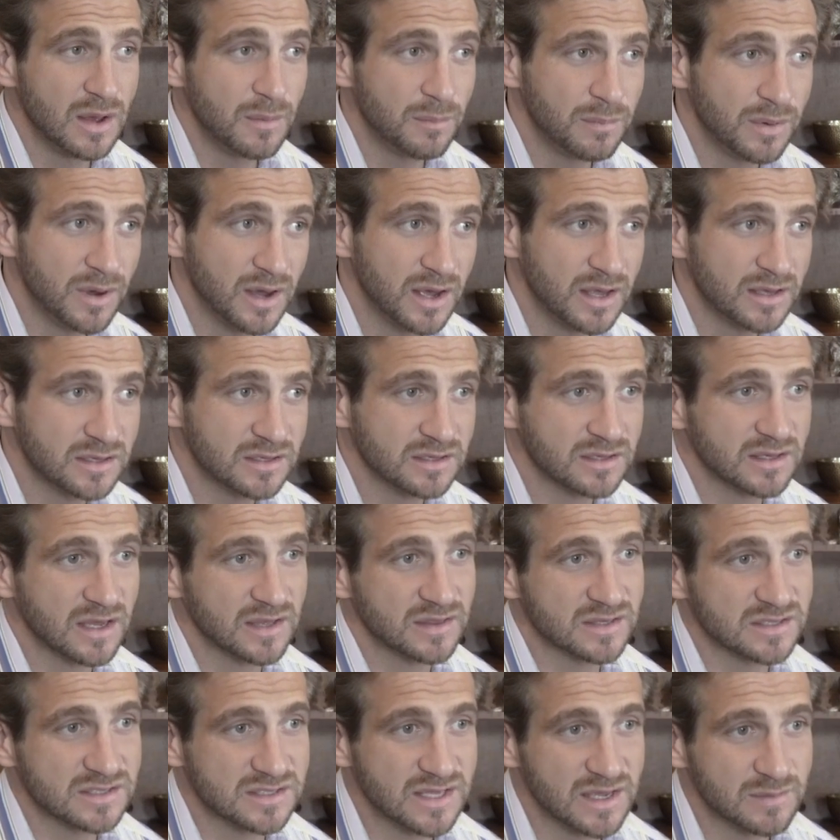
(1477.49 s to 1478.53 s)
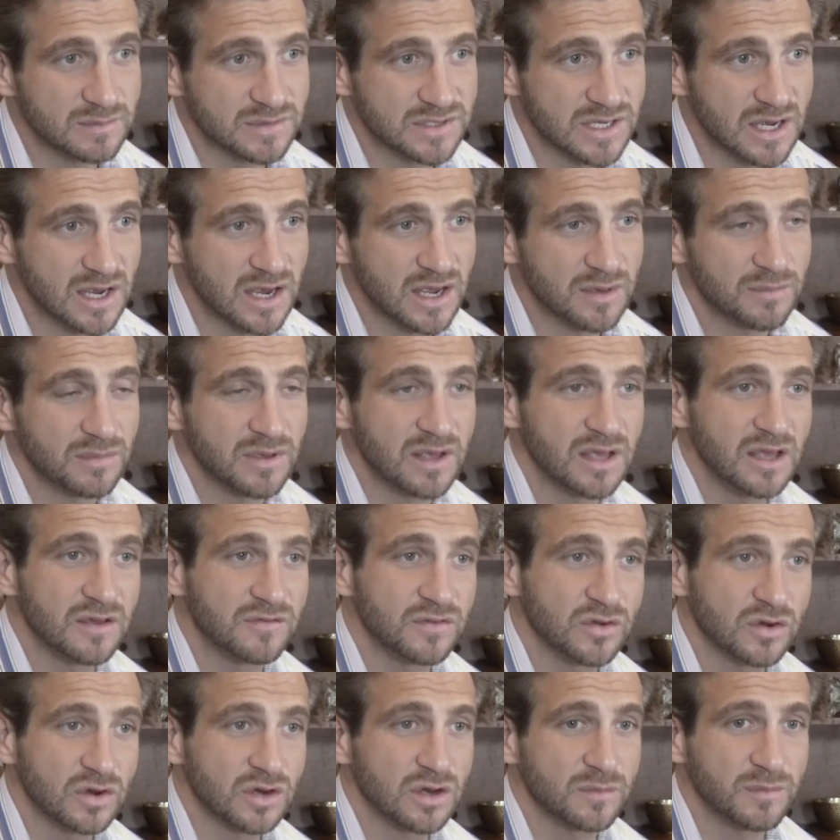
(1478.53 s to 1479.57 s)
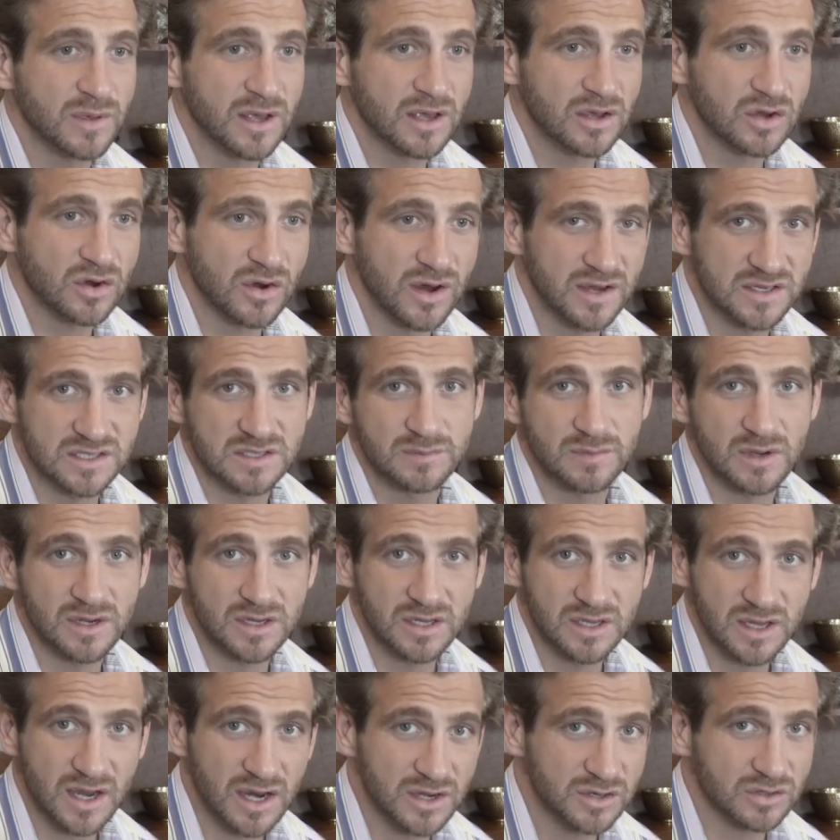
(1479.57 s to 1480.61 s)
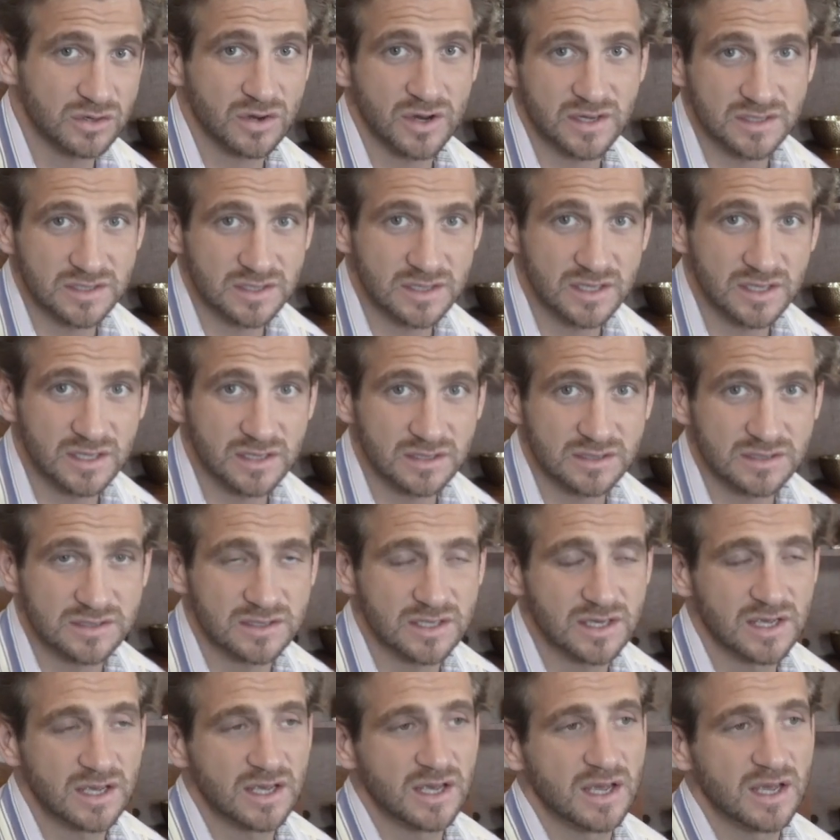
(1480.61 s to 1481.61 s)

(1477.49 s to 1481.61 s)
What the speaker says: But at the same time, if you're going to make crazy money, you got to do crazy things.